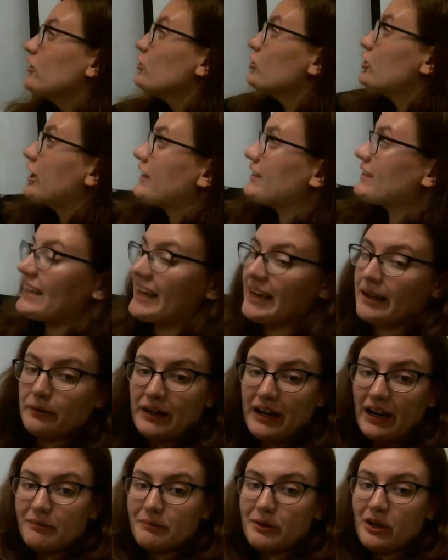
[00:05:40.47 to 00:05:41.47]
Just like
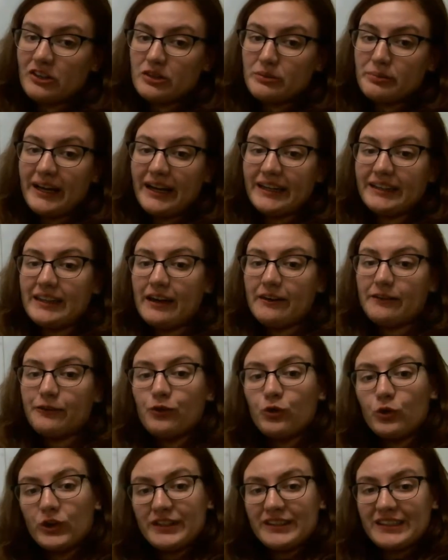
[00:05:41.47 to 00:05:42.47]
when I multiplied that
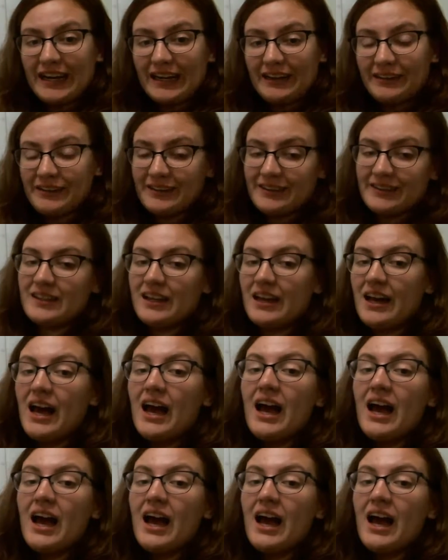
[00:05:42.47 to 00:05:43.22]
4 tenths,